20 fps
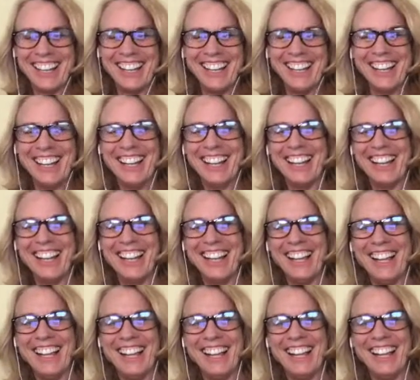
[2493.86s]

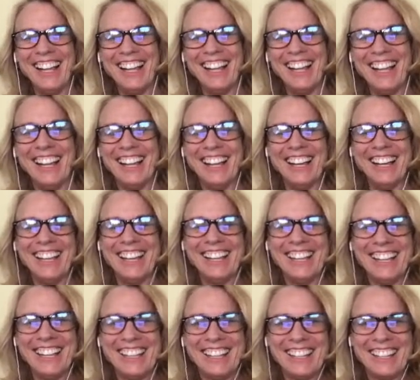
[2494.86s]

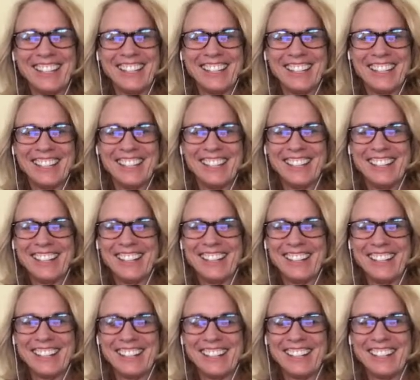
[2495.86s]

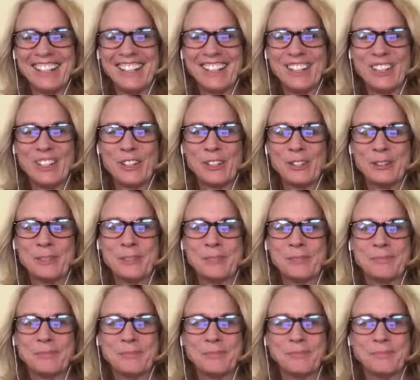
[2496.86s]

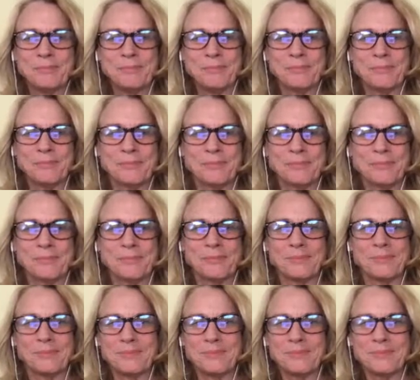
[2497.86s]

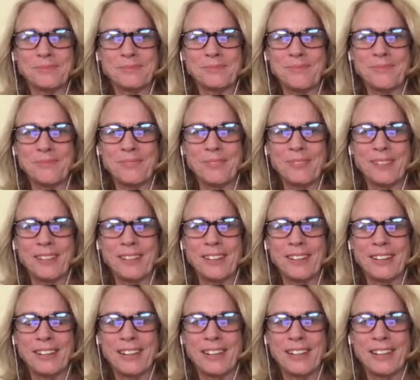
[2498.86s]

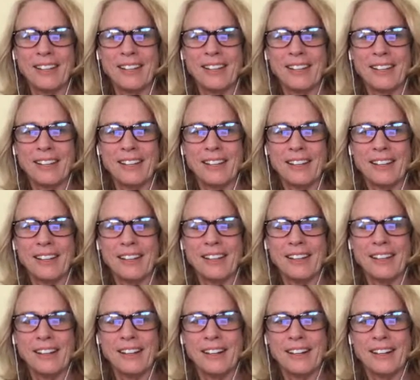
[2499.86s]

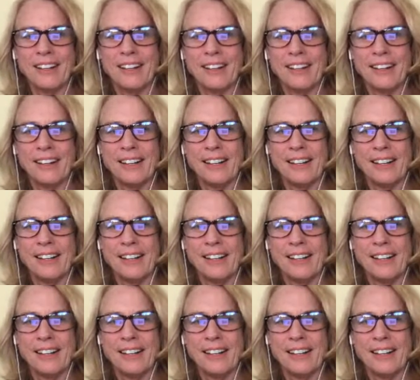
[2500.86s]
This person isn't speaking.